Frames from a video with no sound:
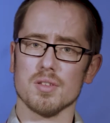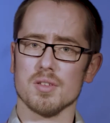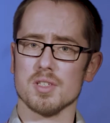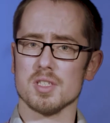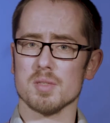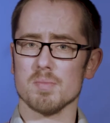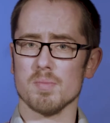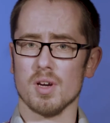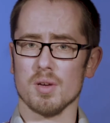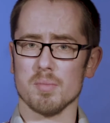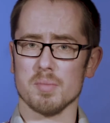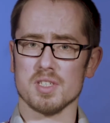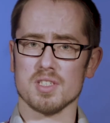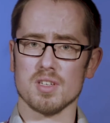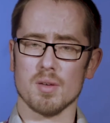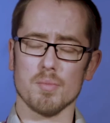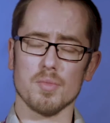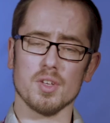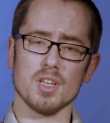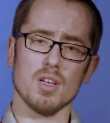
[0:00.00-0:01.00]
So this might be
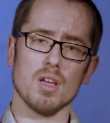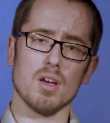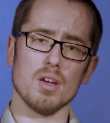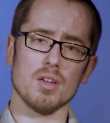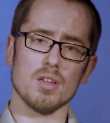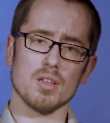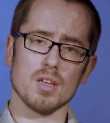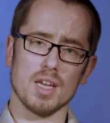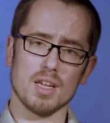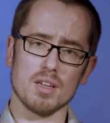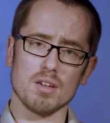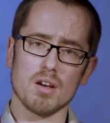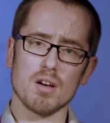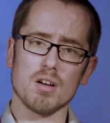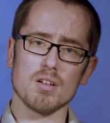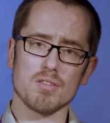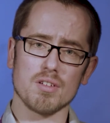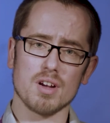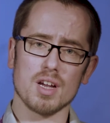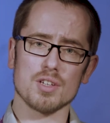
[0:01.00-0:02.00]
something like a
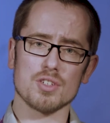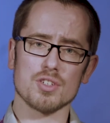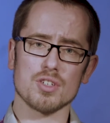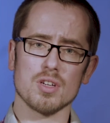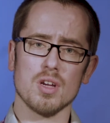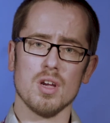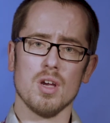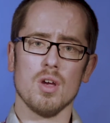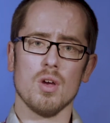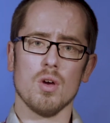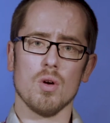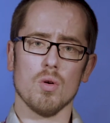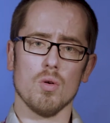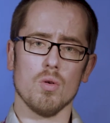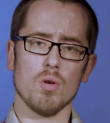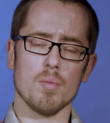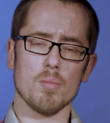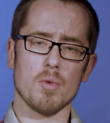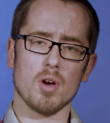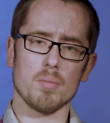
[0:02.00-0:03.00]
car crash,
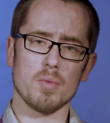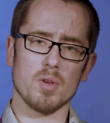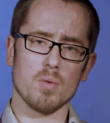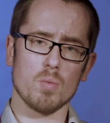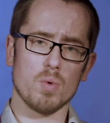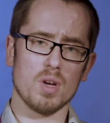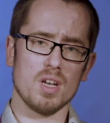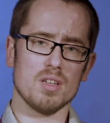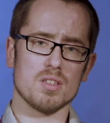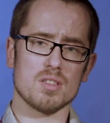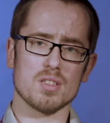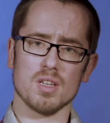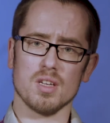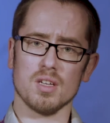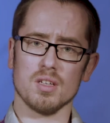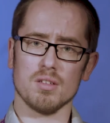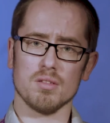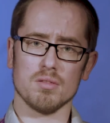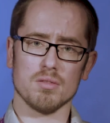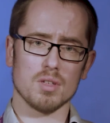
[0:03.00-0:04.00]
or it might be
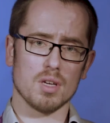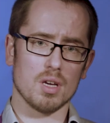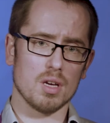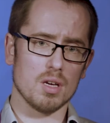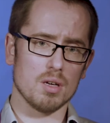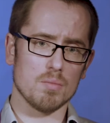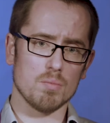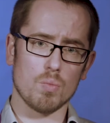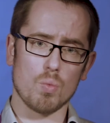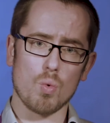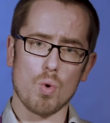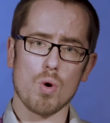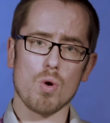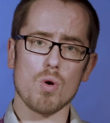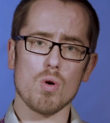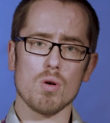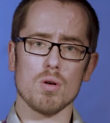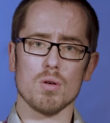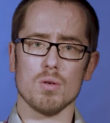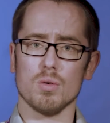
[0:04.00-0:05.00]
witnessing
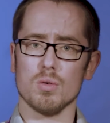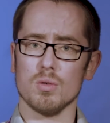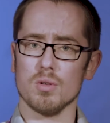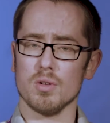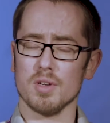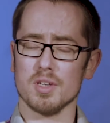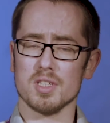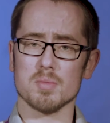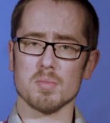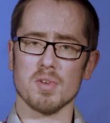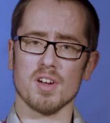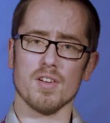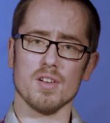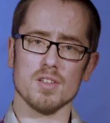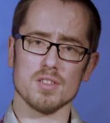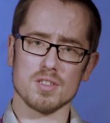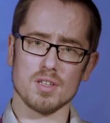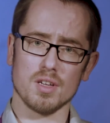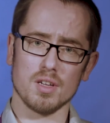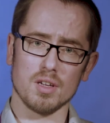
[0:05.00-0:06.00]
war or
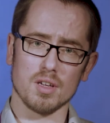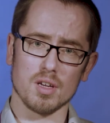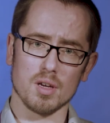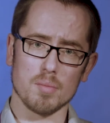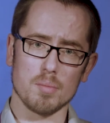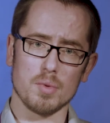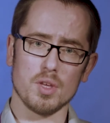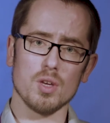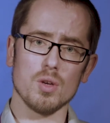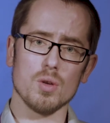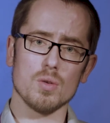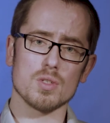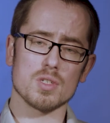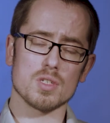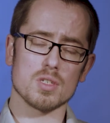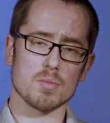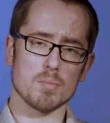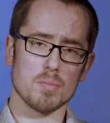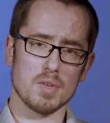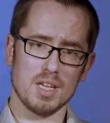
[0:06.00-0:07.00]
experiencing
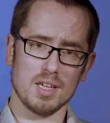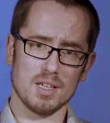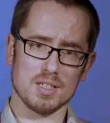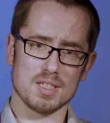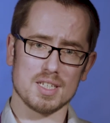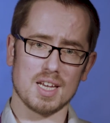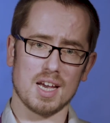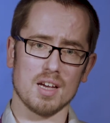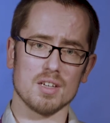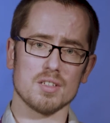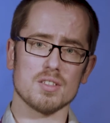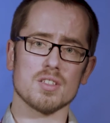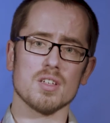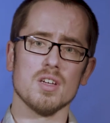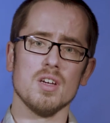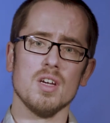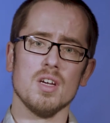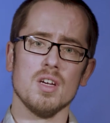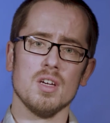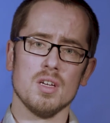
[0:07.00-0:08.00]
abuse, being attacked.